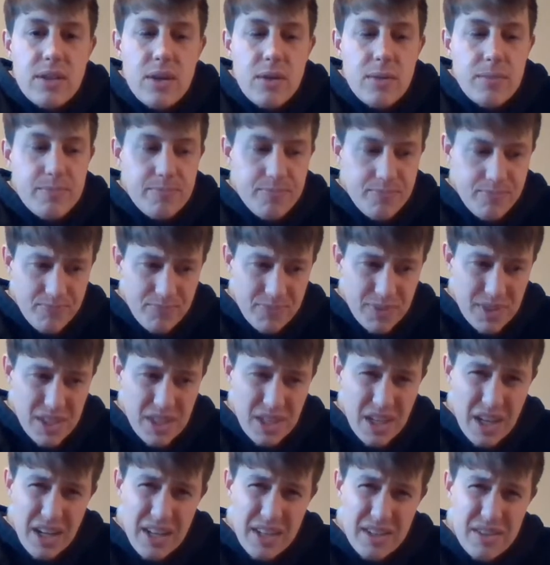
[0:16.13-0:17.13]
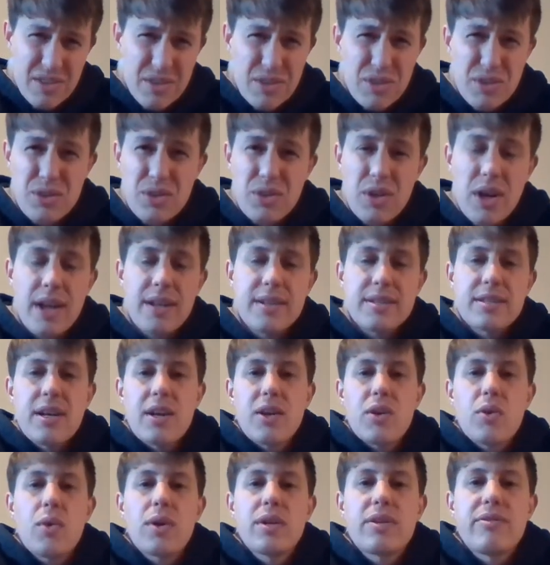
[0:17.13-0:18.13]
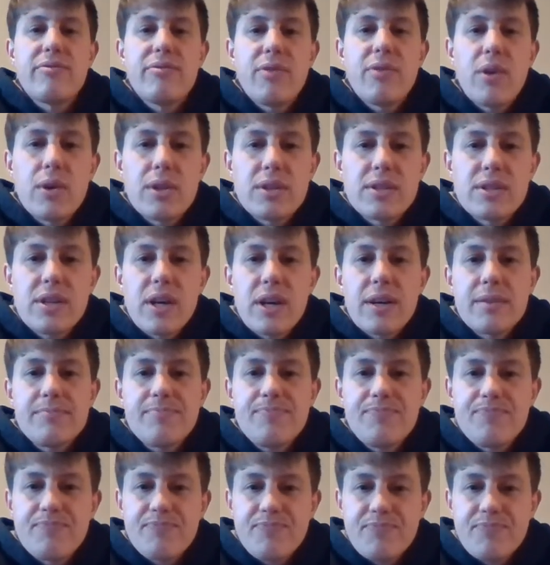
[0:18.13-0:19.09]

So just gonna try and tell you what to focus on.